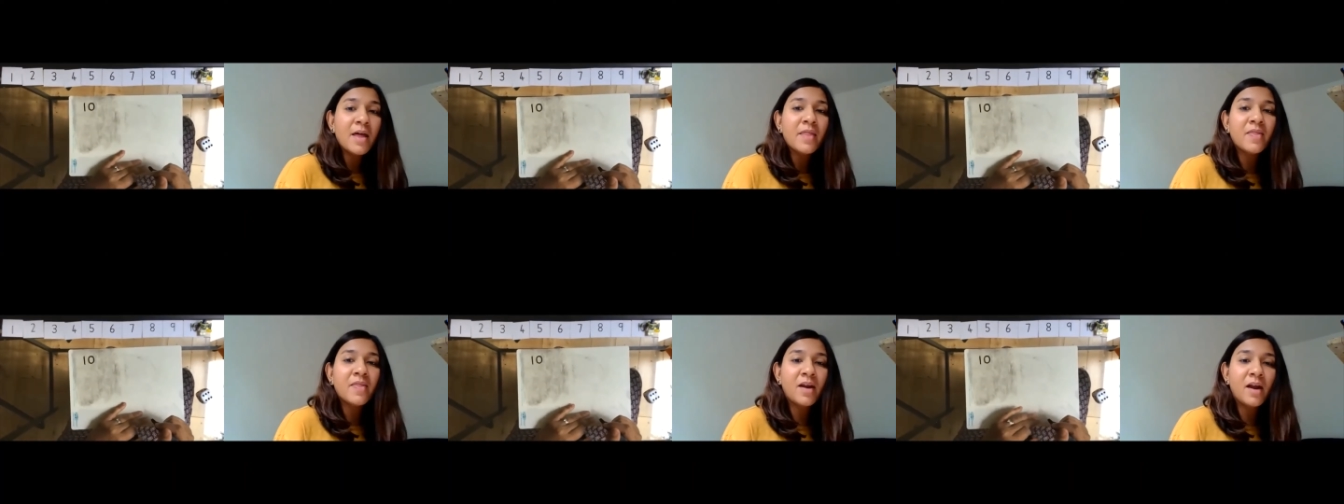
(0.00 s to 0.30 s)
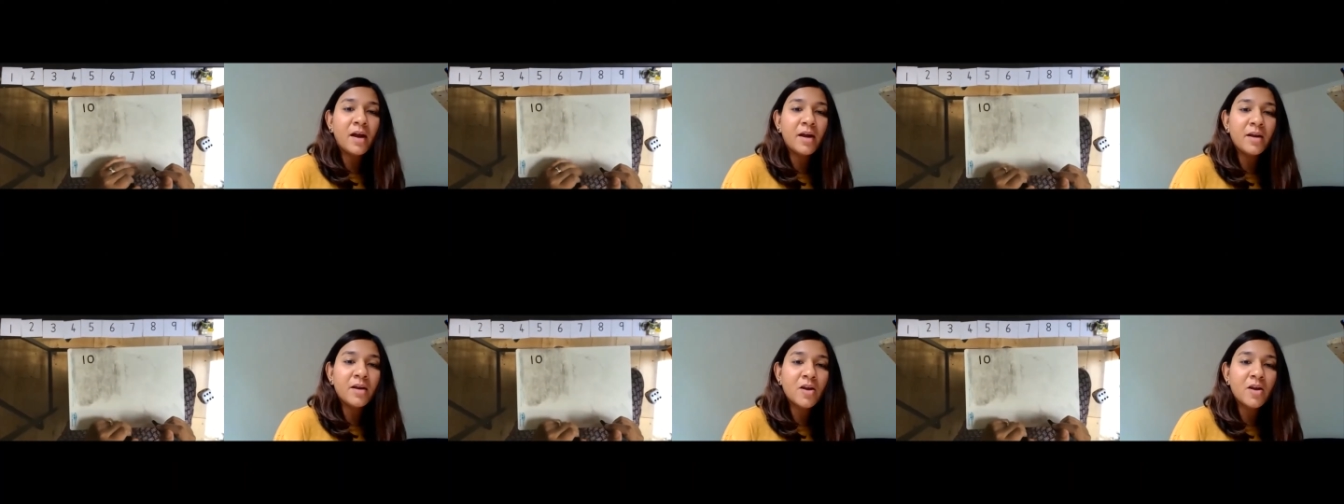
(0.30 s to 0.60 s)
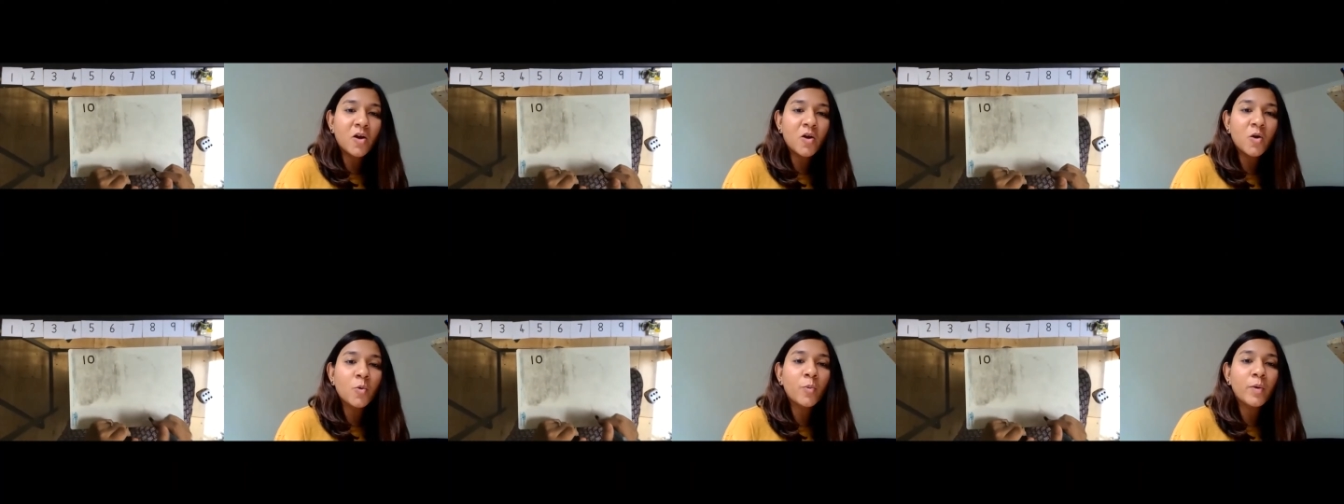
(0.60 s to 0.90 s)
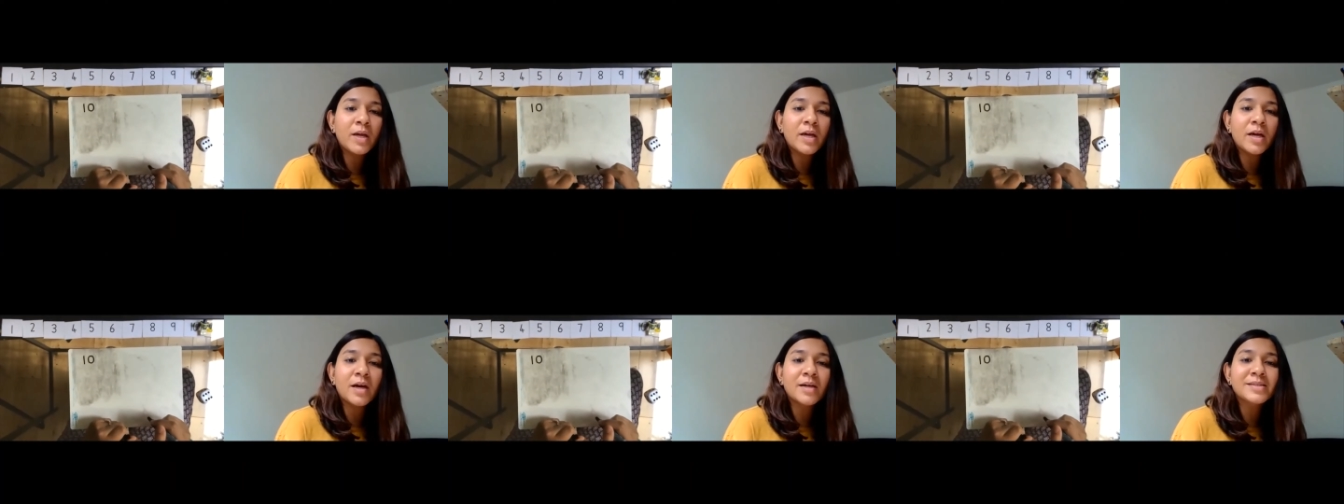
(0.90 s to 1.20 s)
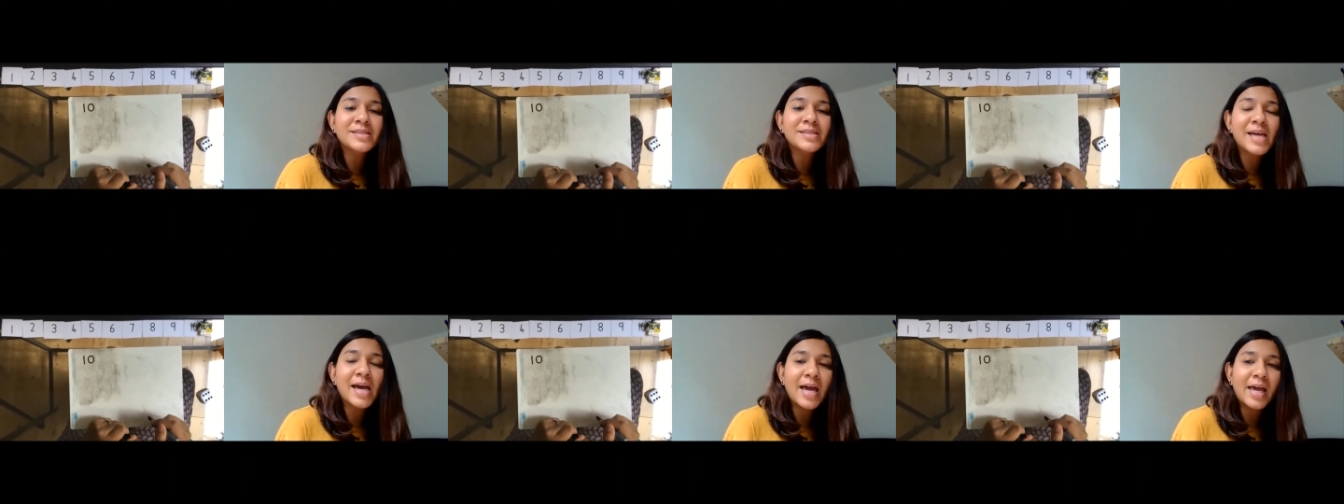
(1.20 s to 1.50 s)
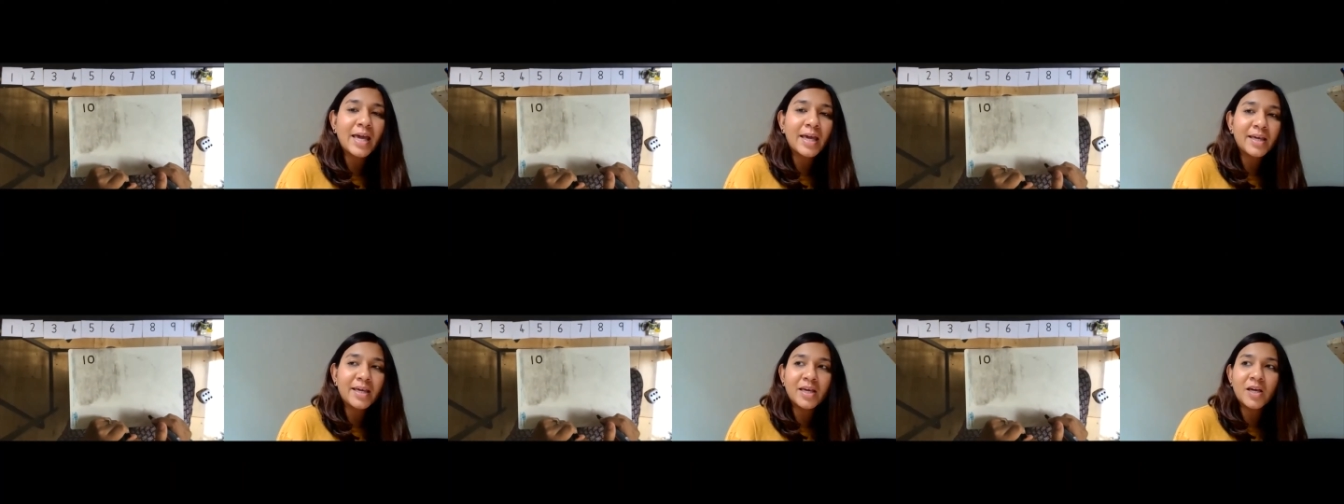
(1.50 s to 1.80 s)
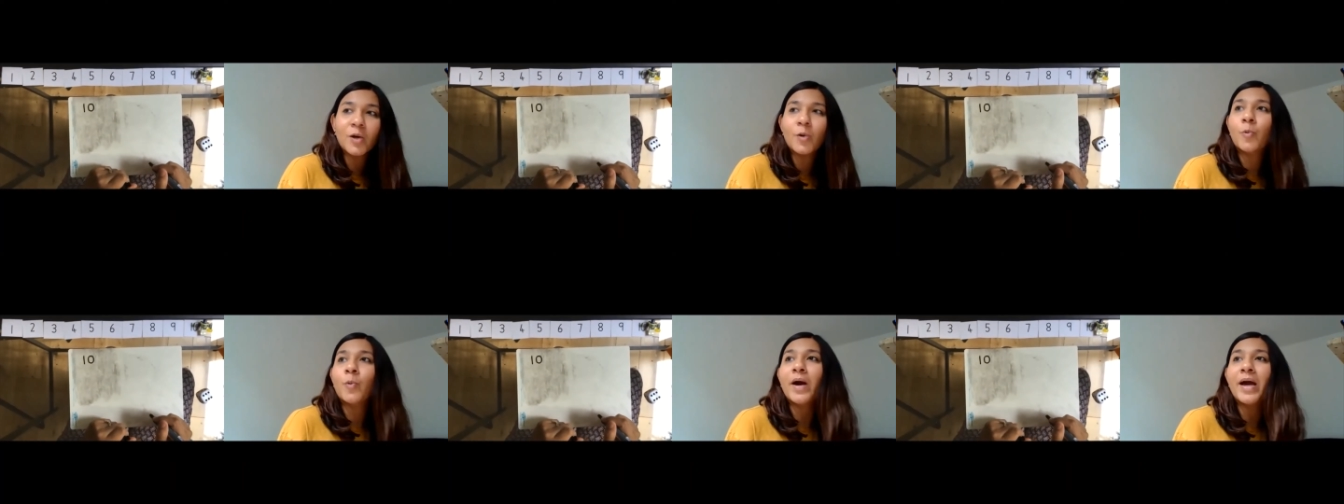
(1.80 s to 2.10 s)
then I know we are
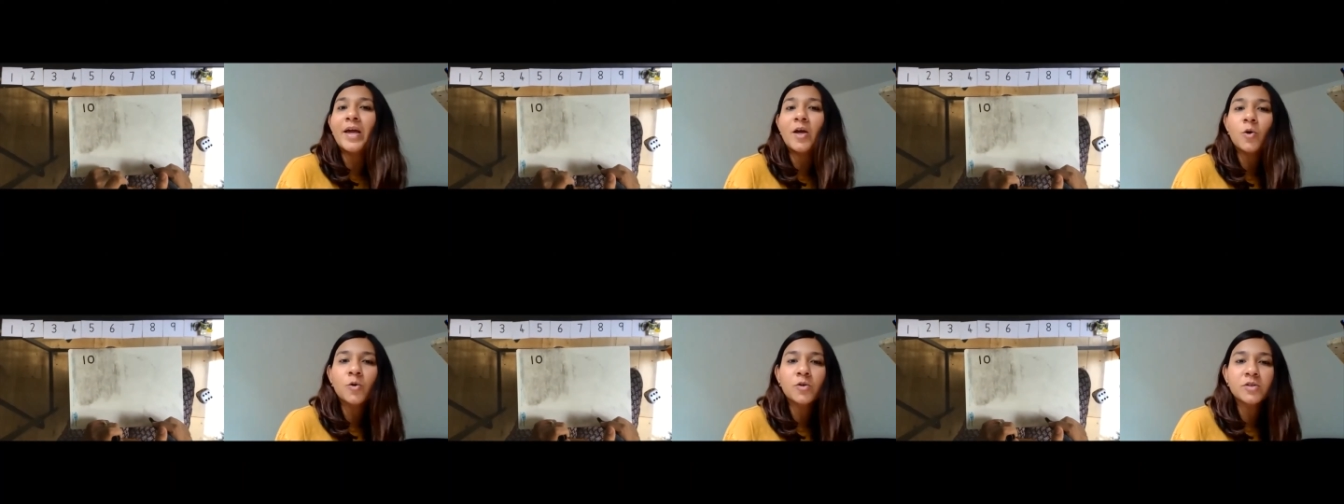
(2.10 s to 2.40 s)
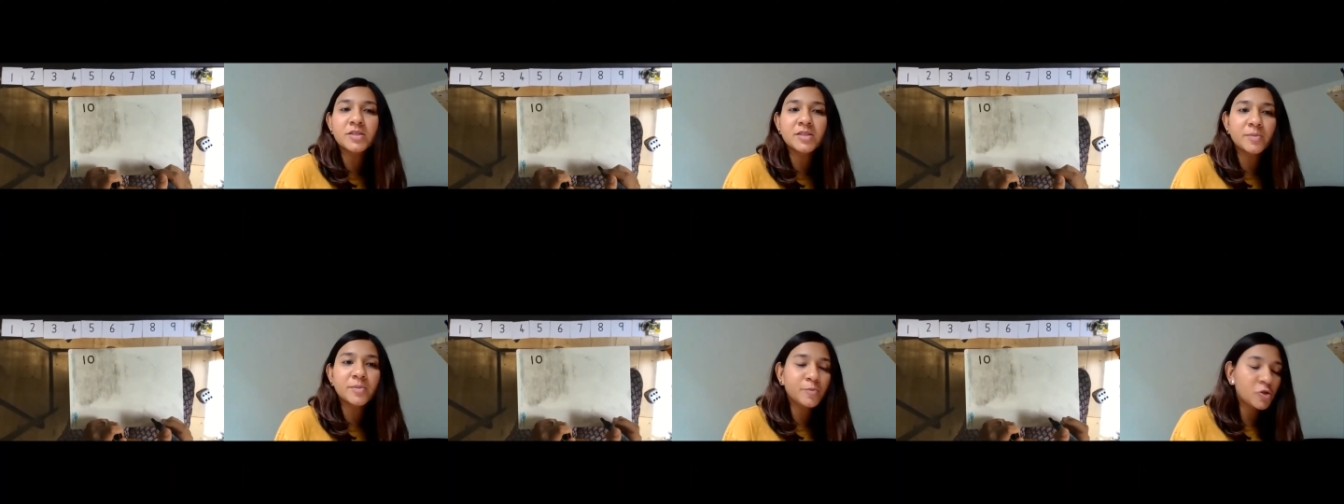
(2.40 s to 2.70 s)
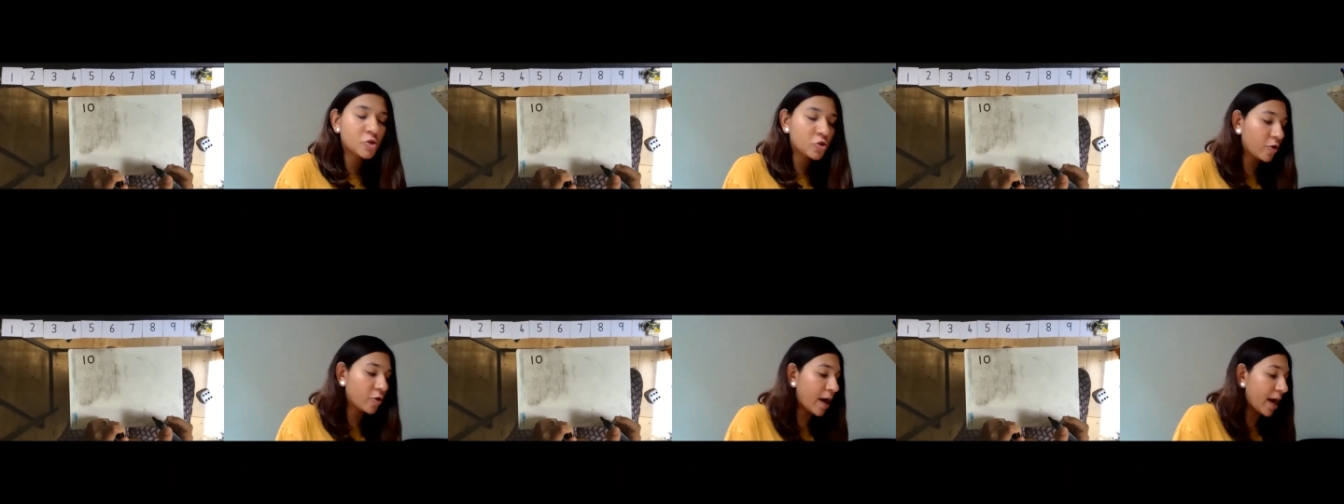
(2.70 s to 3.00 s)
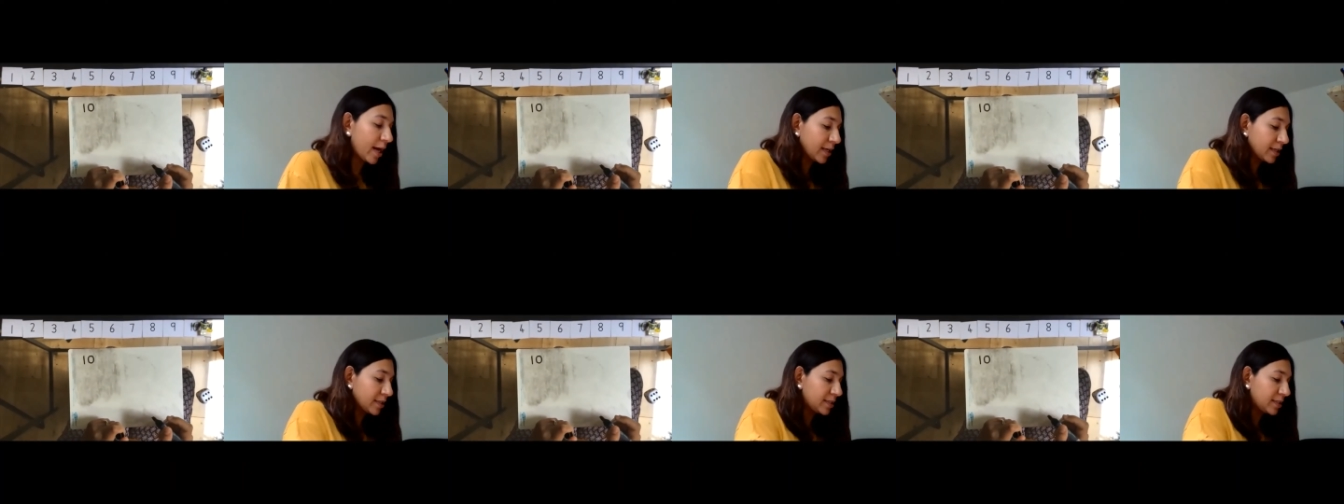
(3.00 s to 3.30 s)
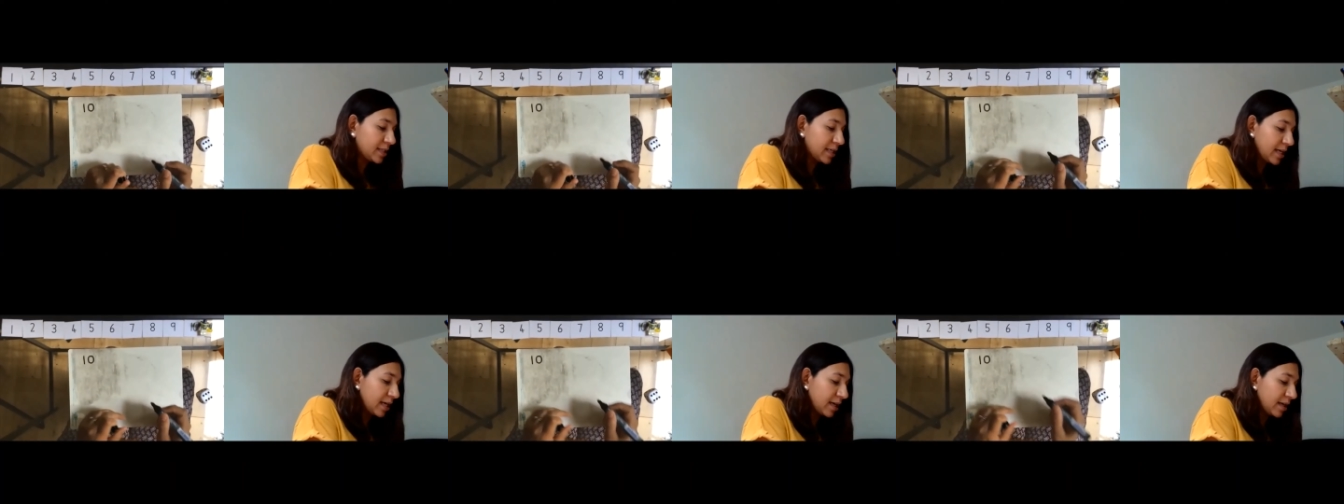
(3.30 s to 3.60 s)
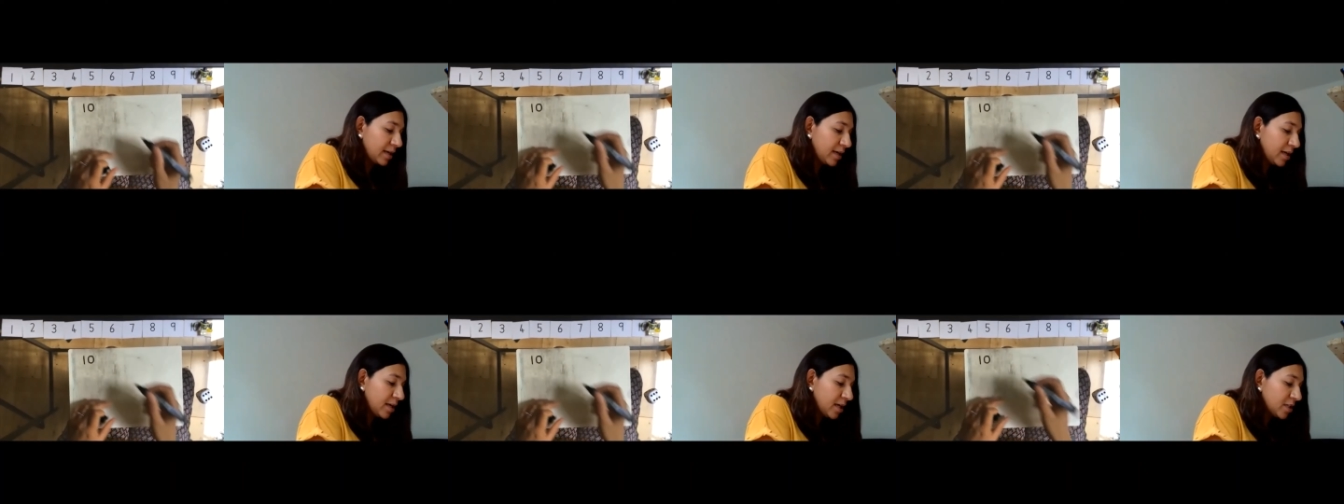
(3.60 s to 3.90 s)
taking away or subtracting.